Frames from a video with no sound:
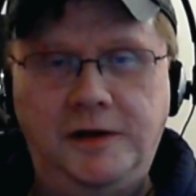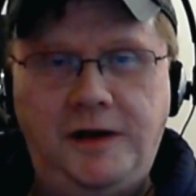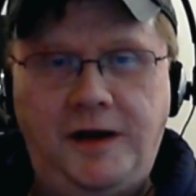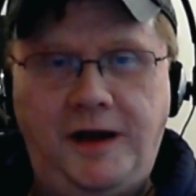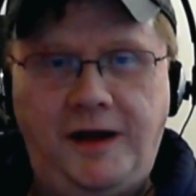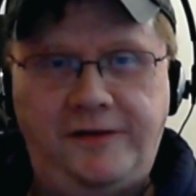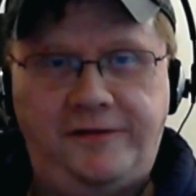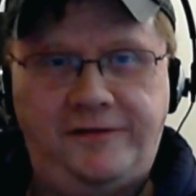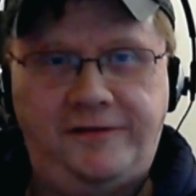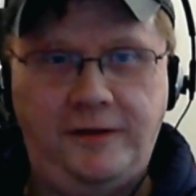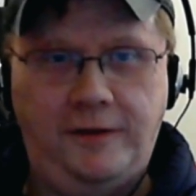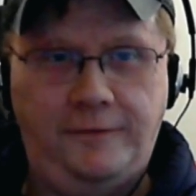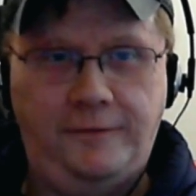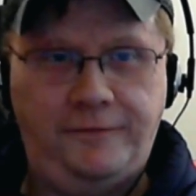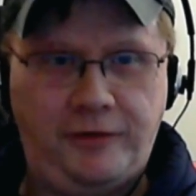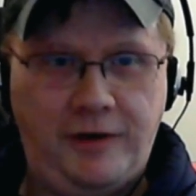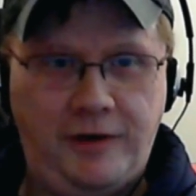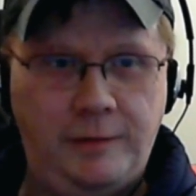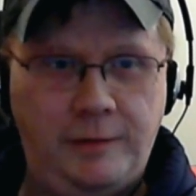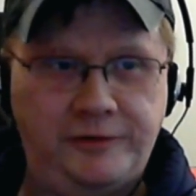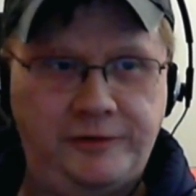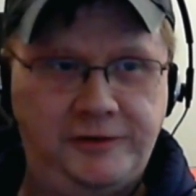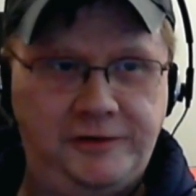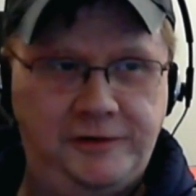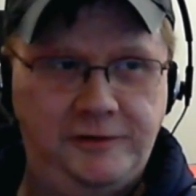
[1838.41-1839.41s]
And so if they're
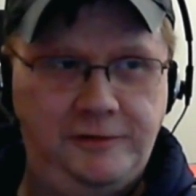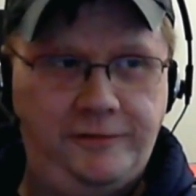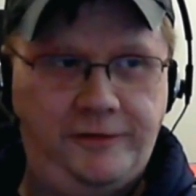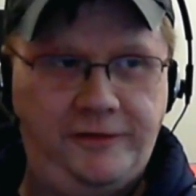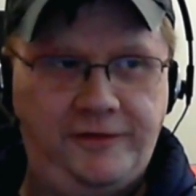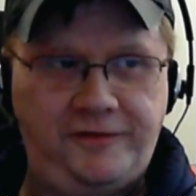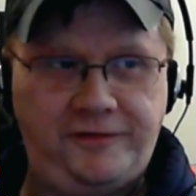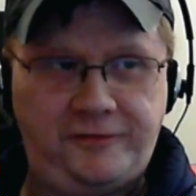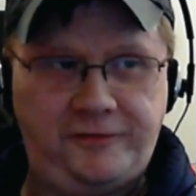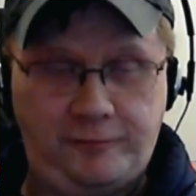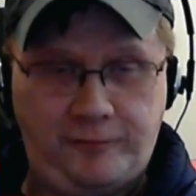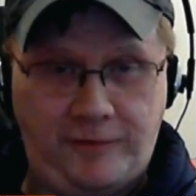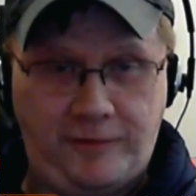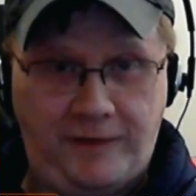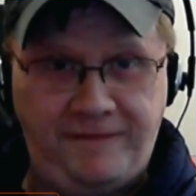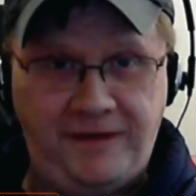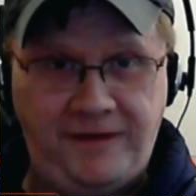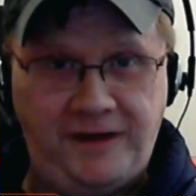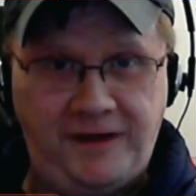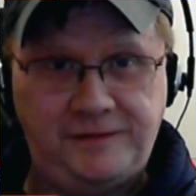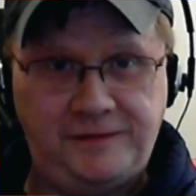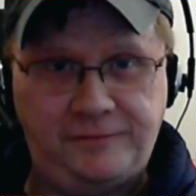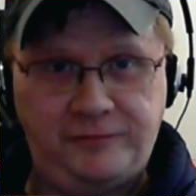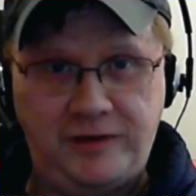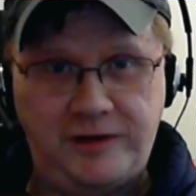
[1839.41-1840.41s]
able to do this
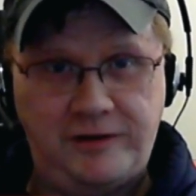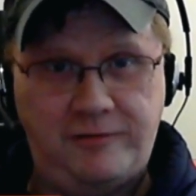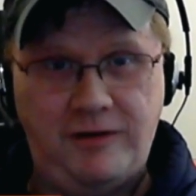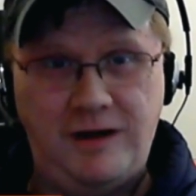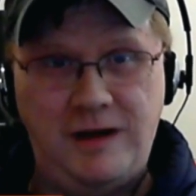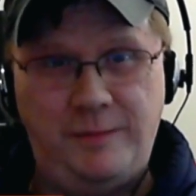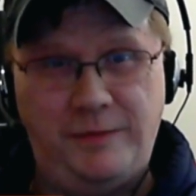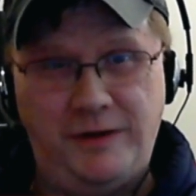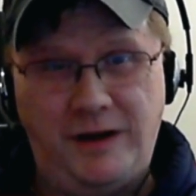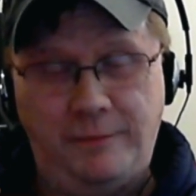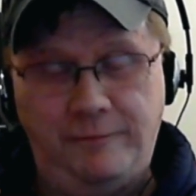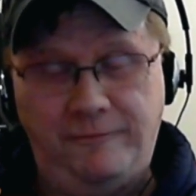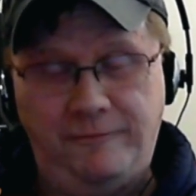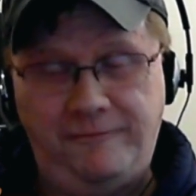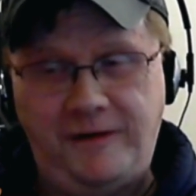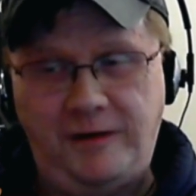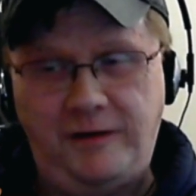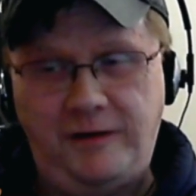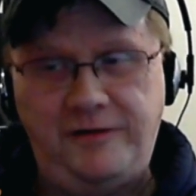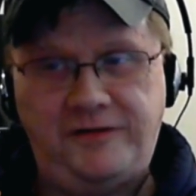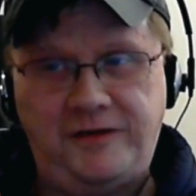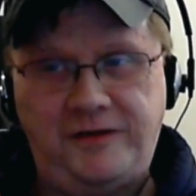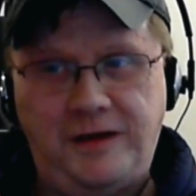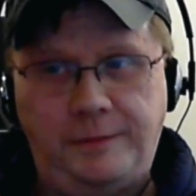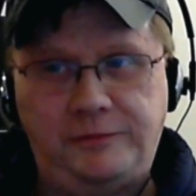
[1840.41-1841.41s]
effectively, great, but I'm
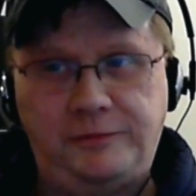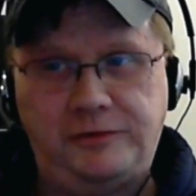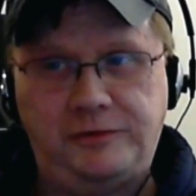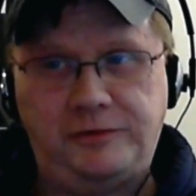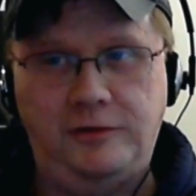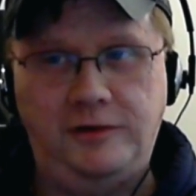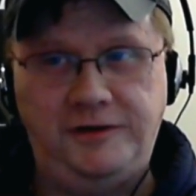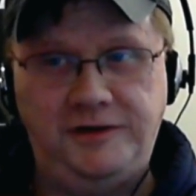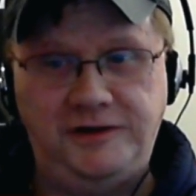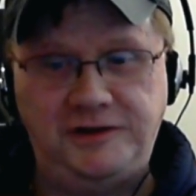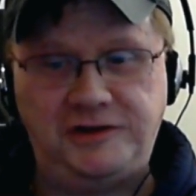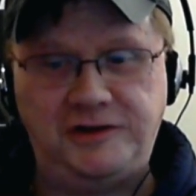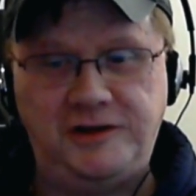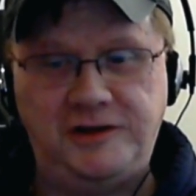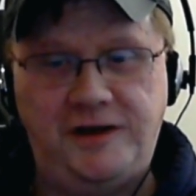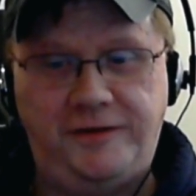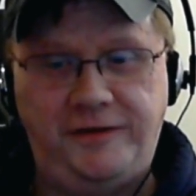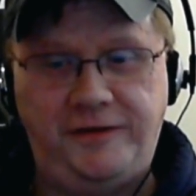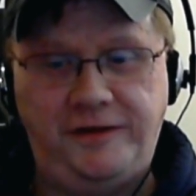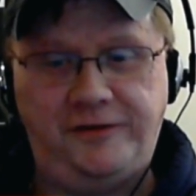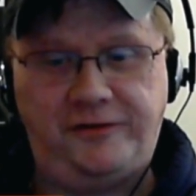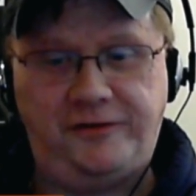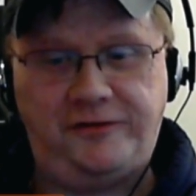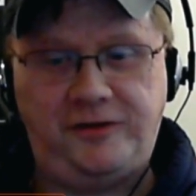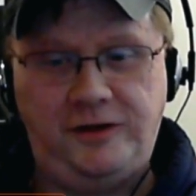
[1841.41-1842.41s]
very skeptical initially. I
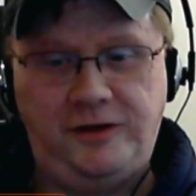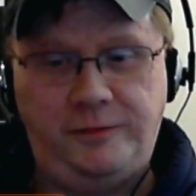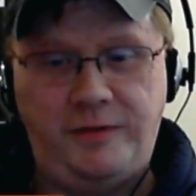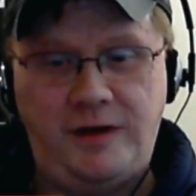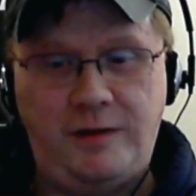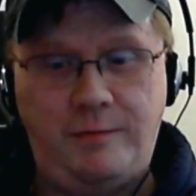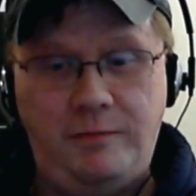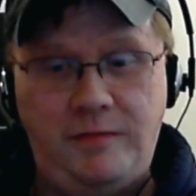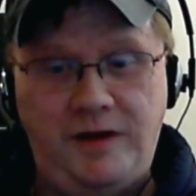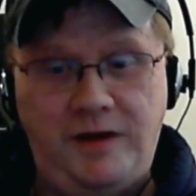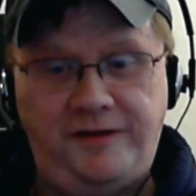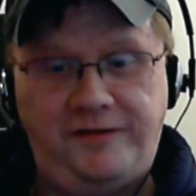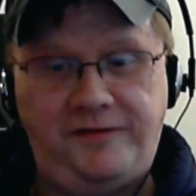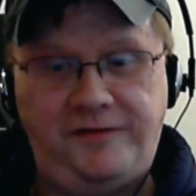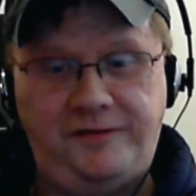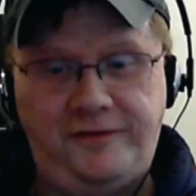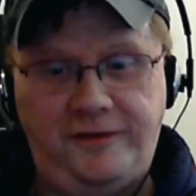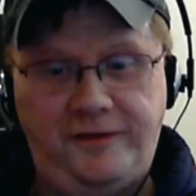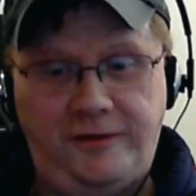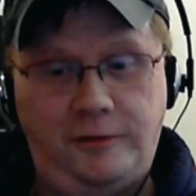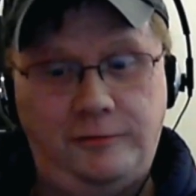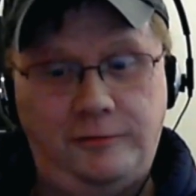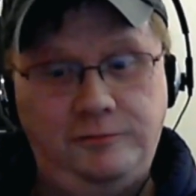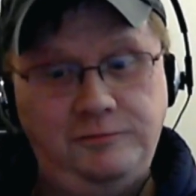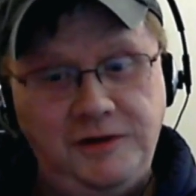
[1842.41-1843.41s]
think it's going to be a mess.
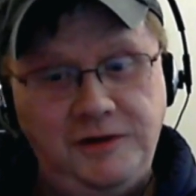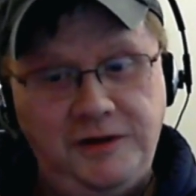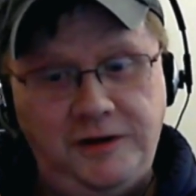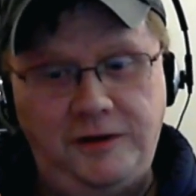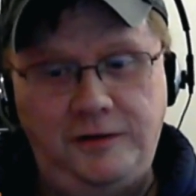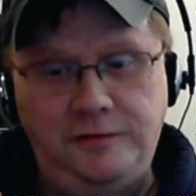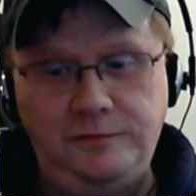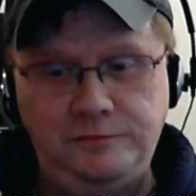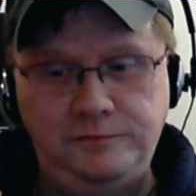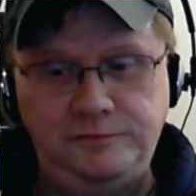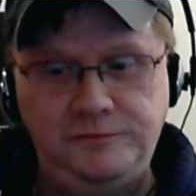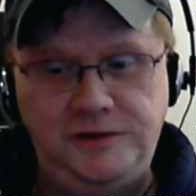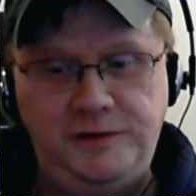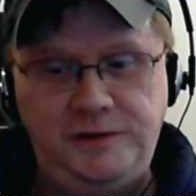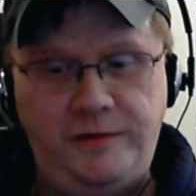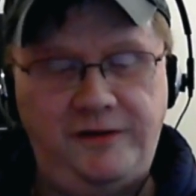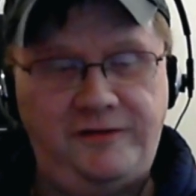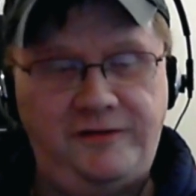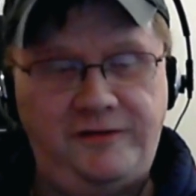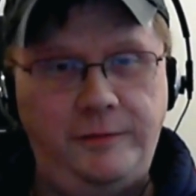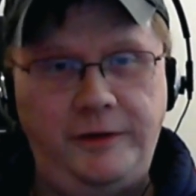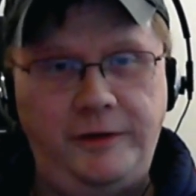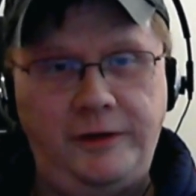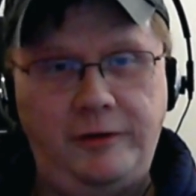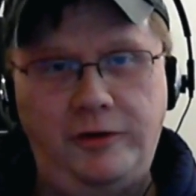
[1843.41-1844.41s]
So, you know, you may
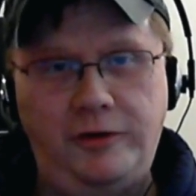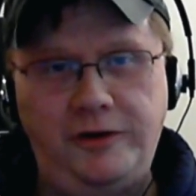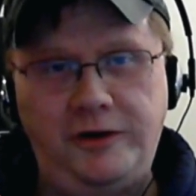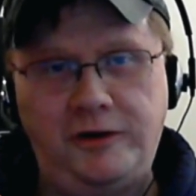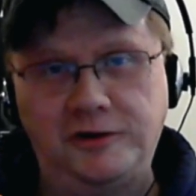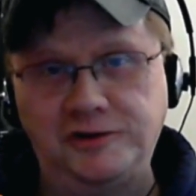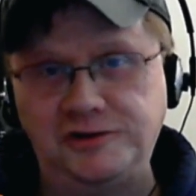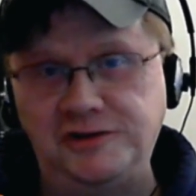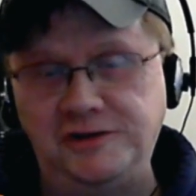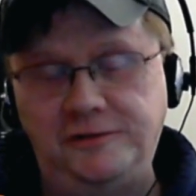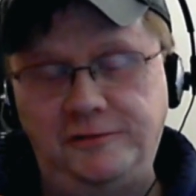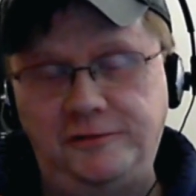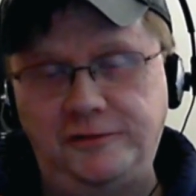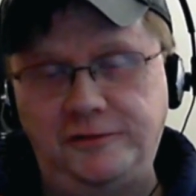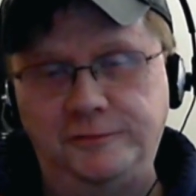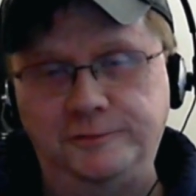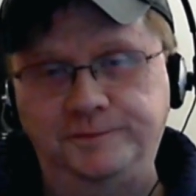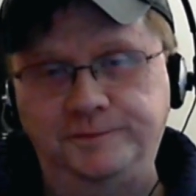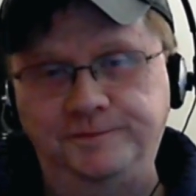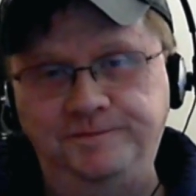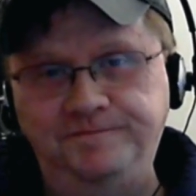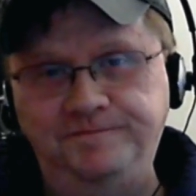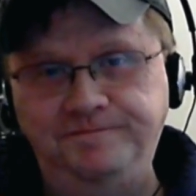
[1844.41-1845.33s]
see me going Arch. You don't know.